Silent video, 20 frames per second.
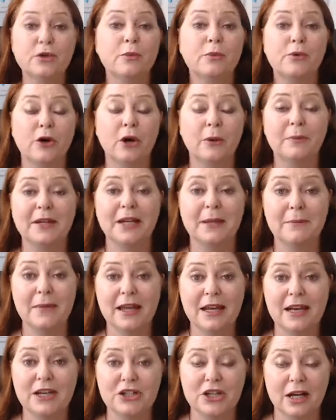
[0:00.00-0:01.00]
property
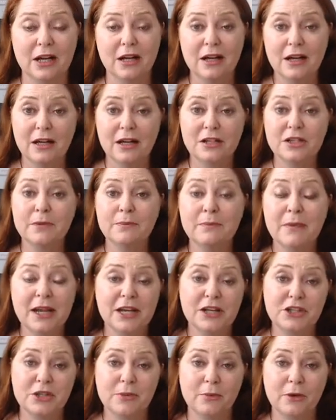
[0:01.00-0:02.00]
manager to
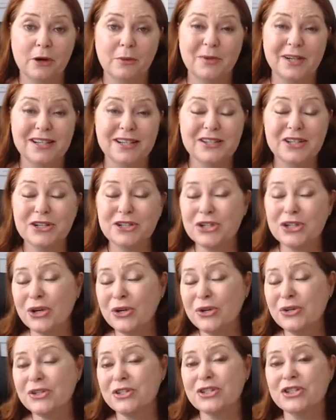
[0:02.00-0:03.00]
manage your property. So
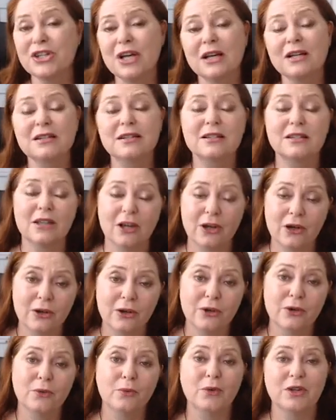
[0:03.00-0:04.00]
don't just
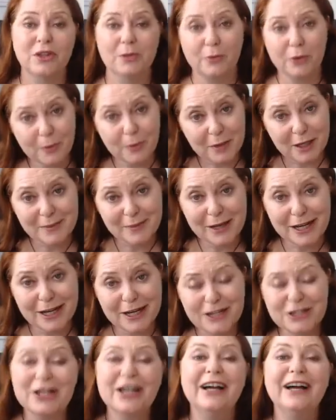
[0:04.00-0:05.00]
go with the property
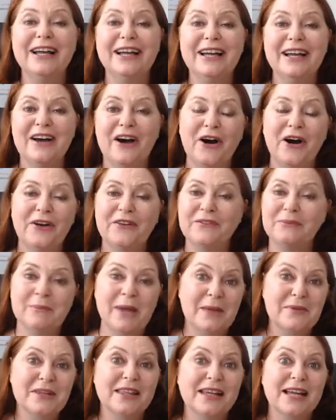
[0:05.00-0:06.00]
manager of
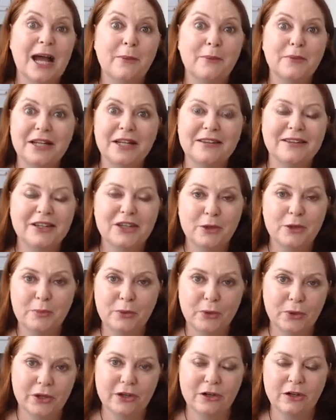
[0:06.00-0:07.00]
maybe the company that you
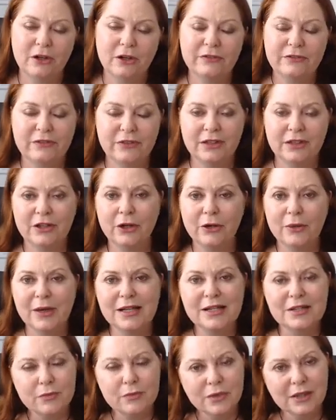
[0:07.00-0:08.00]
bought it off.
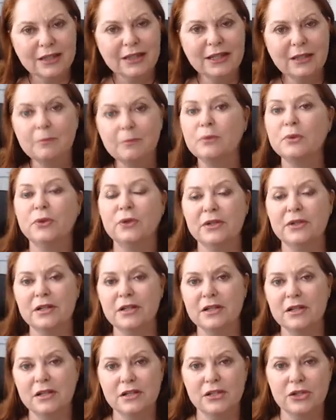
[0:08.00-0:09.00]
It's really
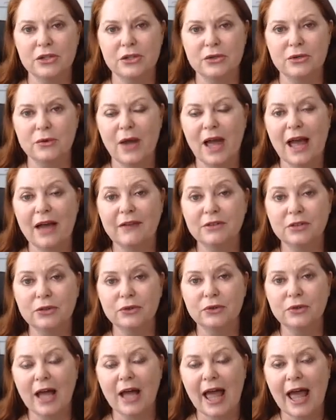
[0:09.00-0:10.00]
important to have a
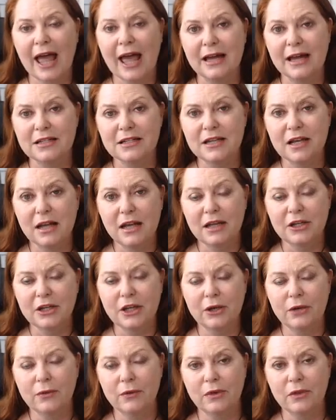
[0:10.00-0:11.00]
look at,
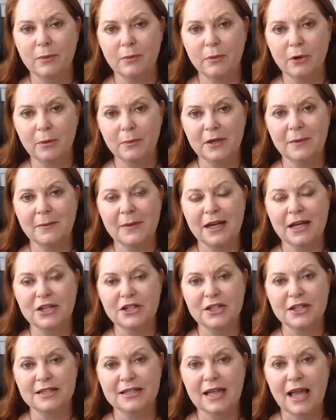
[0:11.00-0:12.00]
the property
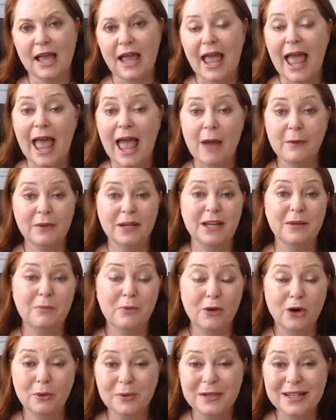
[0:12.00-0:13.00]
managers, how many
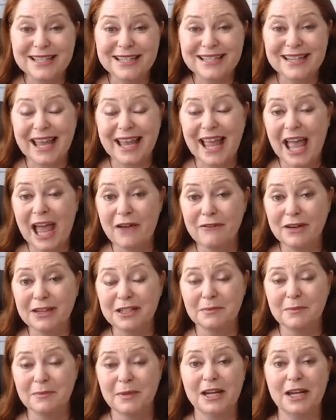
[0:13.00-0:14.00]
properties they have
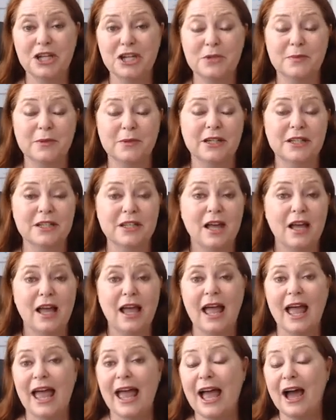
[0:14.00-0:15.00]
under management,
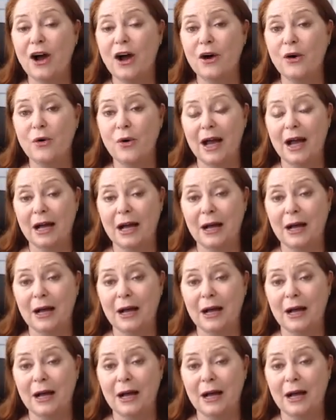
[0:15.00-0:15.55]
how